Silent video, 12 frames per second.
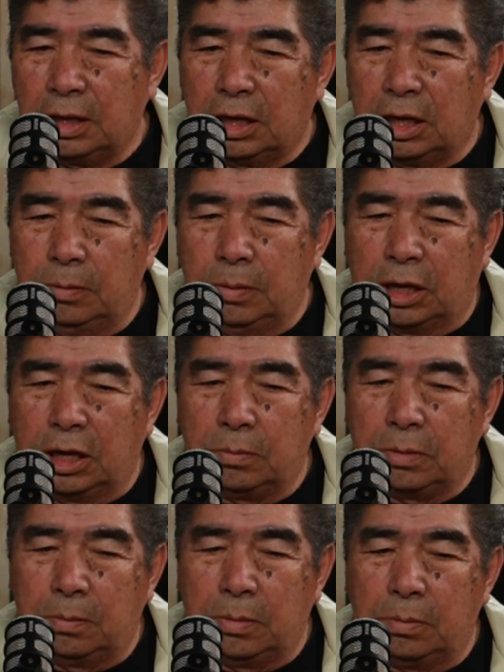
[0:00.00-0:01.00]
I became
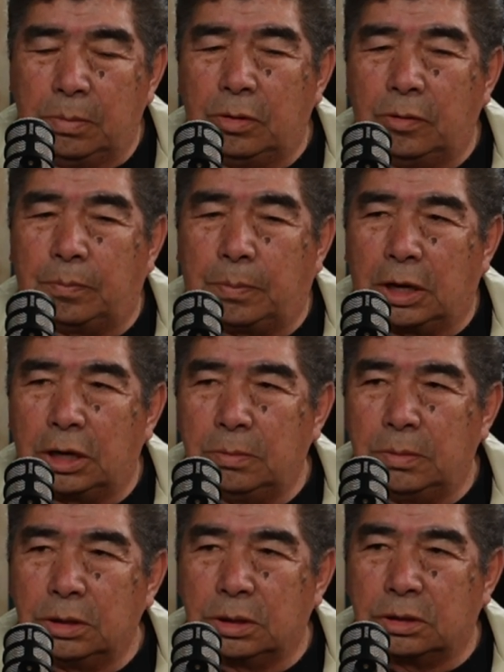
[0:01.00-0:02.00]
a member of
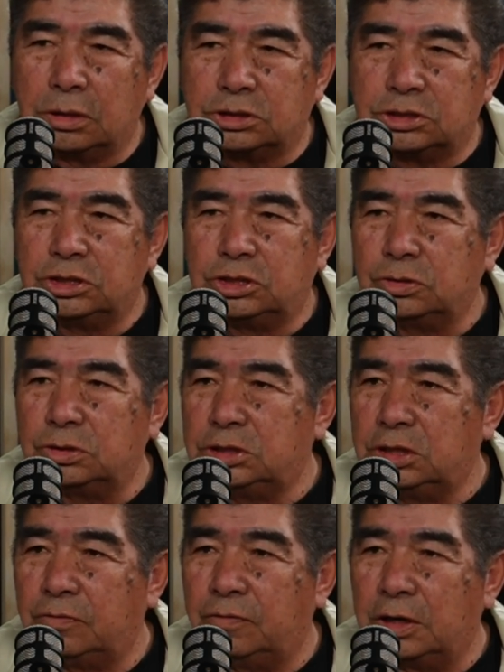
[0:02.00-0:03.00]
Parliament,
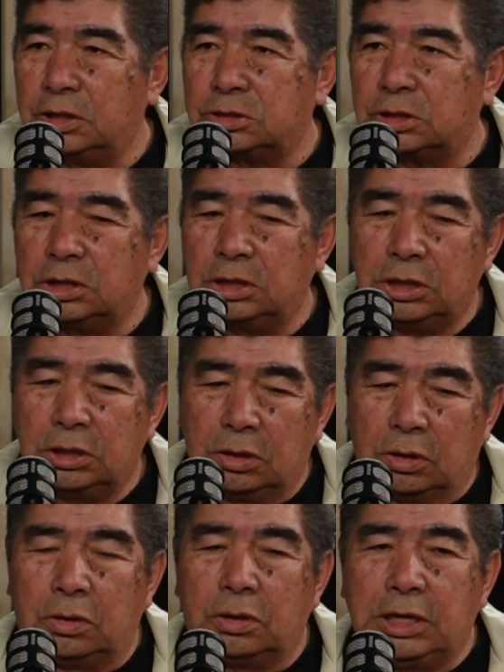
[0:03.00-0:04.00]
constituency advisor,
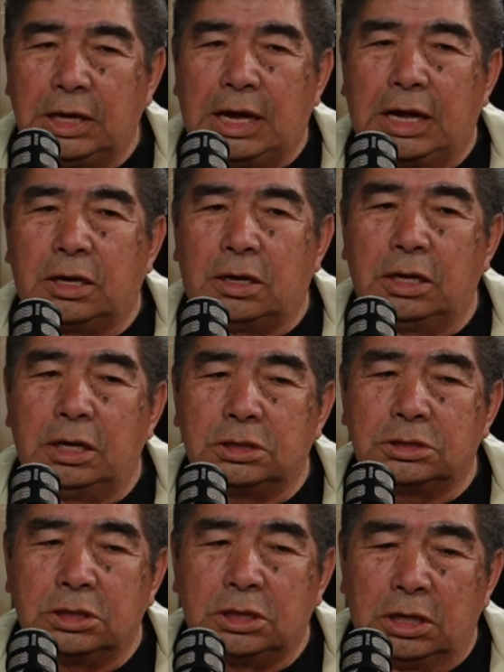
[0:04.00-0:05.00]
all the
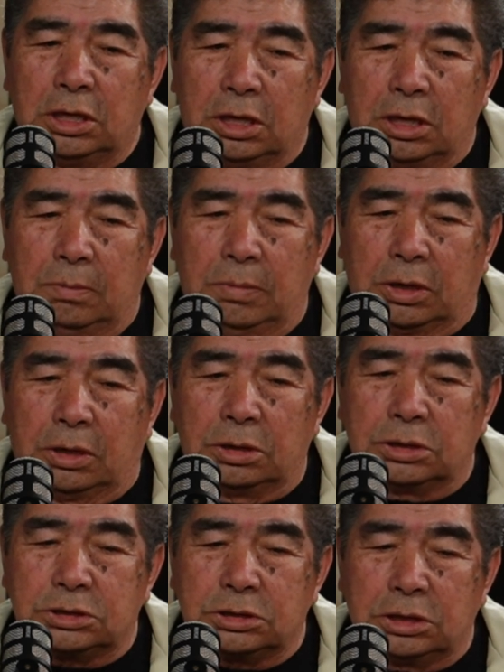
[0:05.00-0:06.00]
accolades,
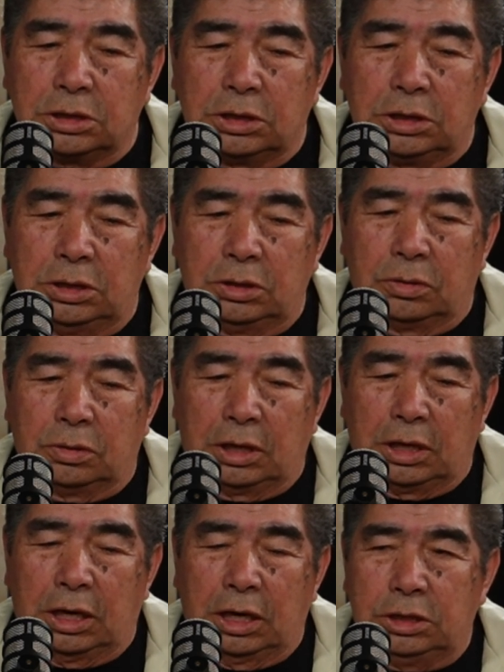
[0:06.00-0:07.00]
because you know
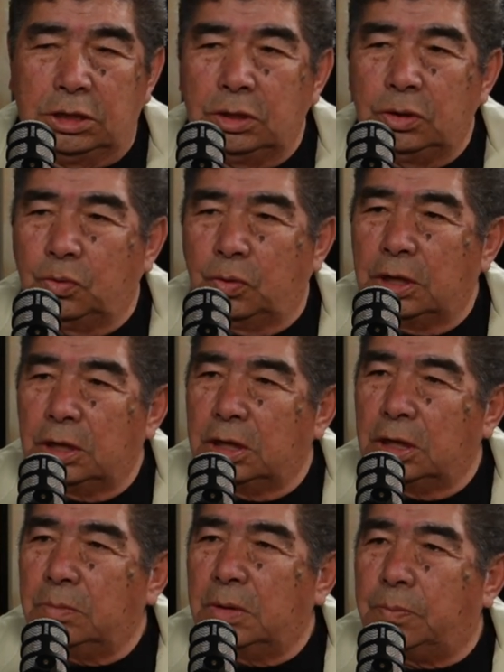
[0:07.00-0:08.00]
I didn't dwell
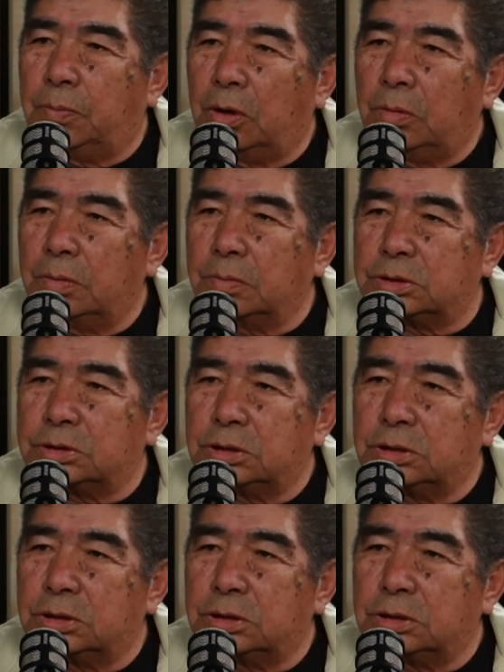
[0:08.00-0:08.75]
in my problems.